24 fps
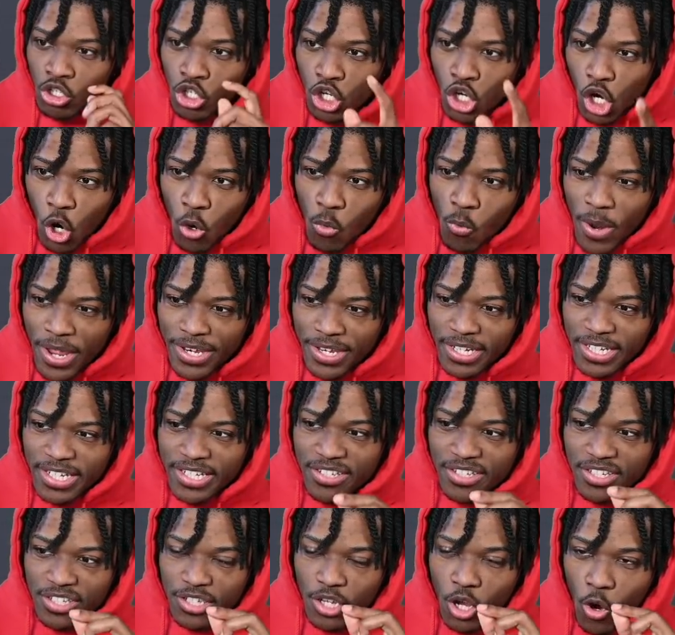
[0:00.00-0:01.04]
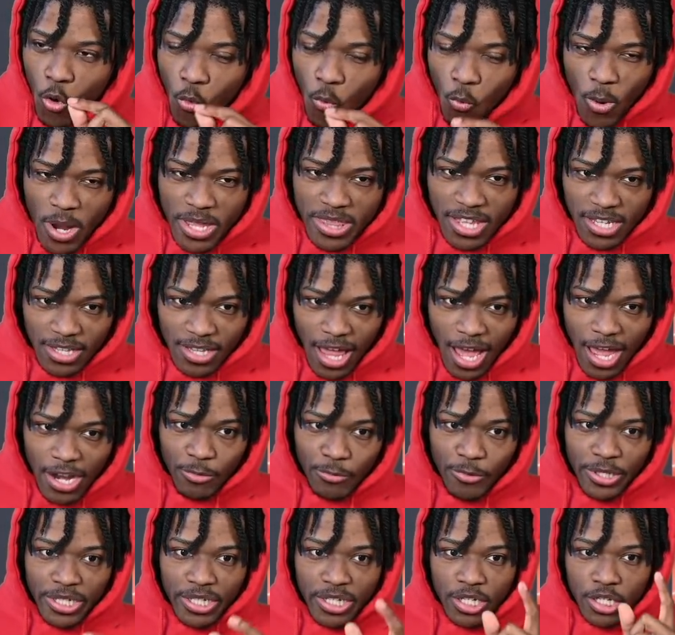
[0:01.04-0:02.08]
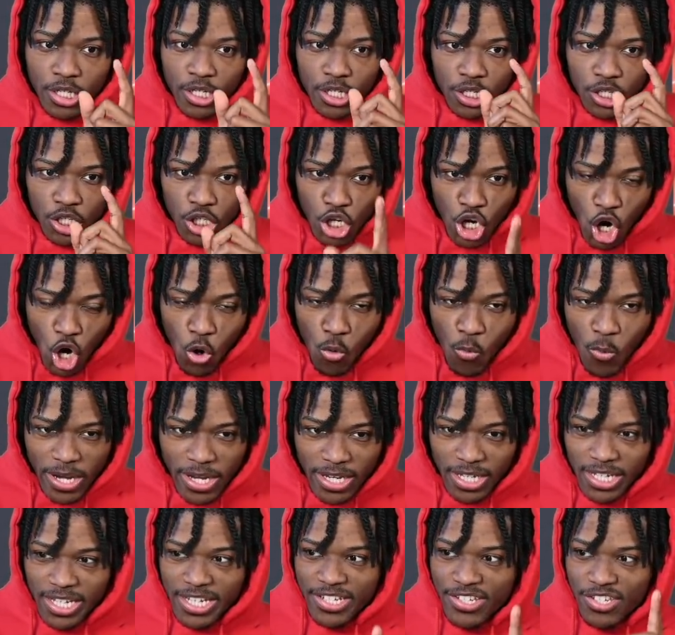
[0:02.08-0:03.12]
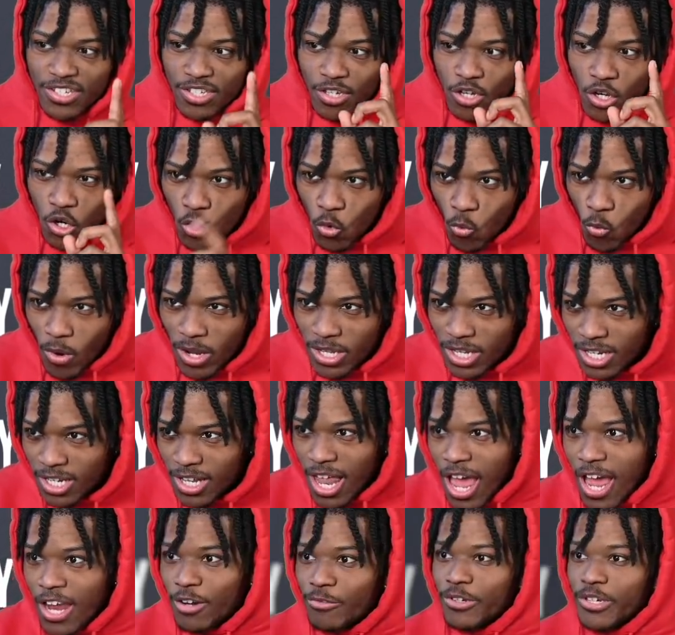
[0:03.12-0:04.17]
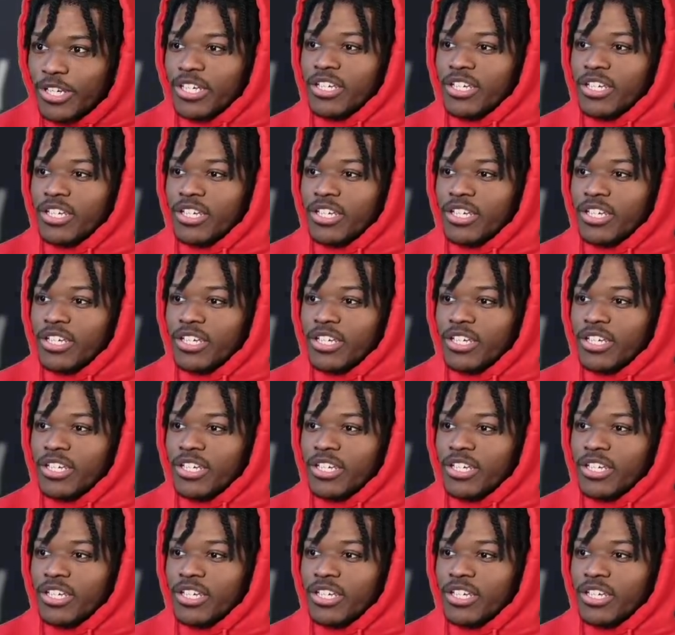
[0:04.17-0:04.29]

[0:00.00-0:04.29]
Go winless, win the lottery. Go winless, win the lottery.